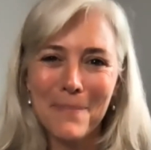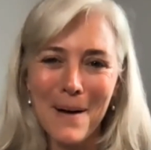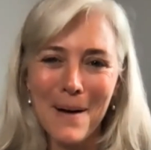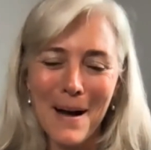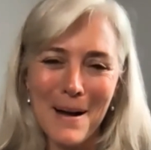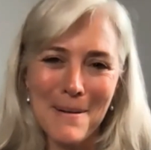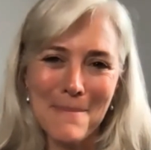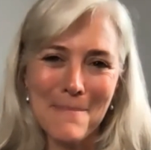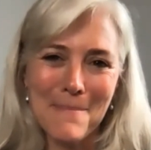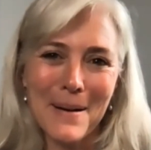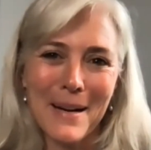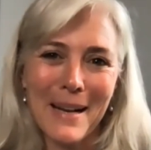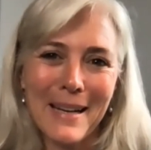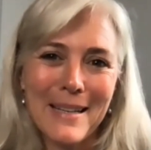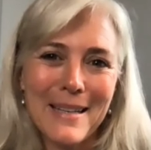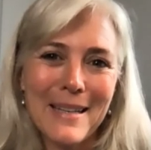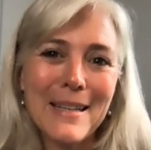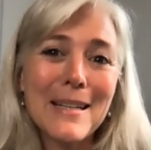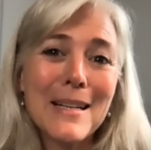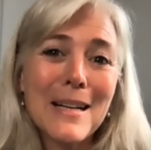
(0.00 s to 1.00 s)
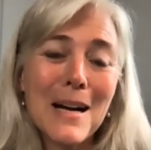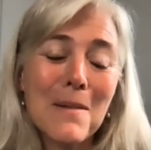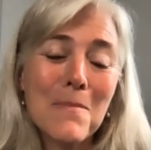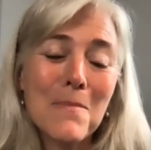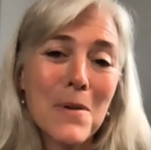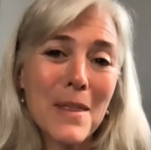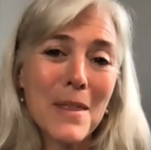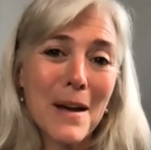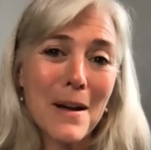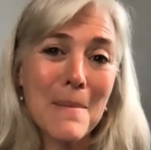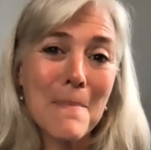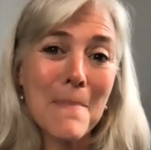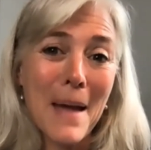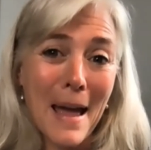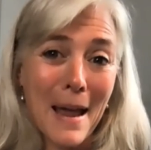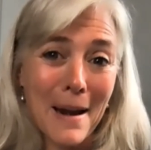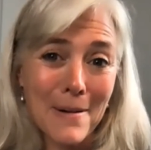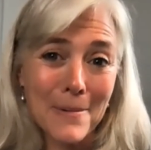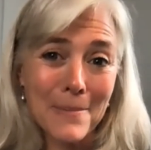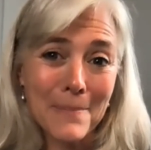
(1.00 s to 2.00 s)
um, but it didn't come without a
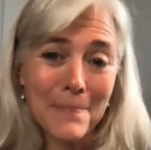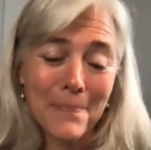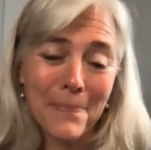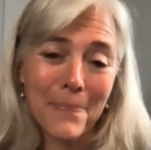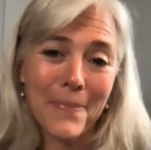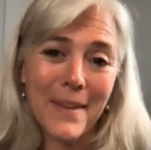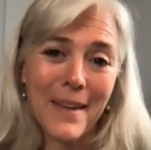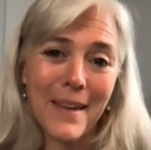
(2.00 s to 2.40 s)
battle